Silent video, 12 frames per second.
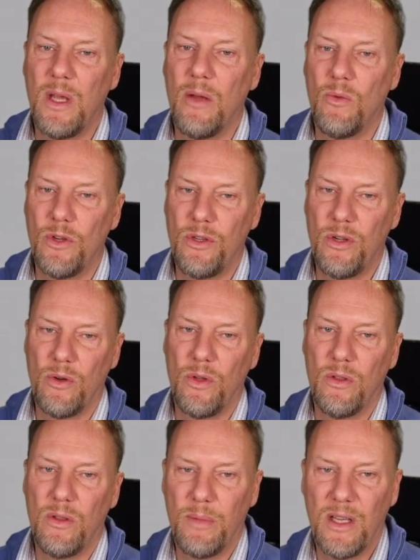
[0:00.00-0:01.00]
it will show
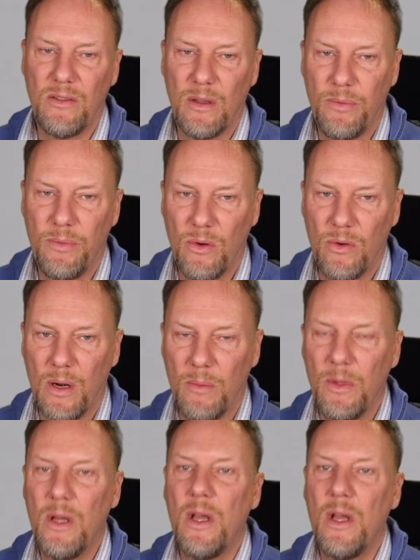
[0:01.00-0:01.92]
you the basic program.